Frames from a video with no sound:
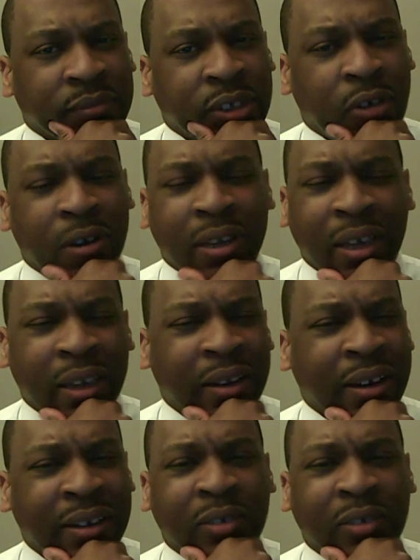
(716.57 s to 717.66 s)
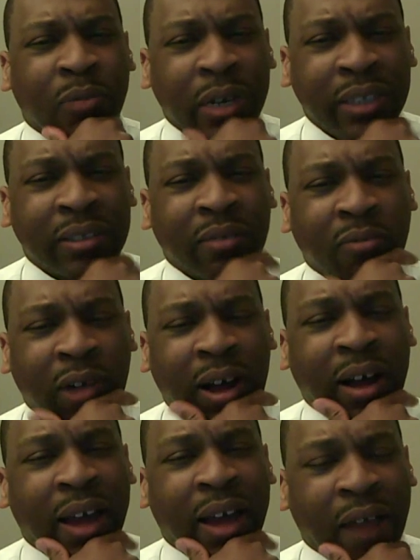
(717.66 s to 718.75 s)
So again, there is a reason
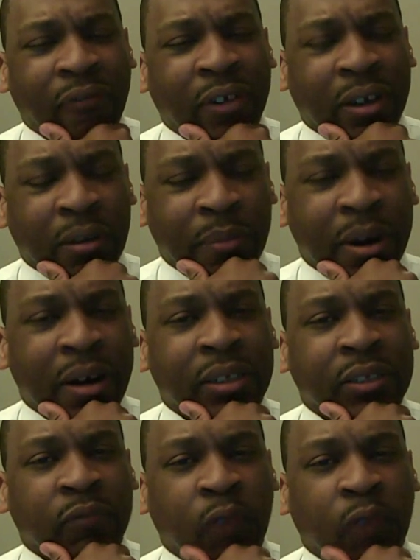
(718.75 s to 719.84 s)
why African Americans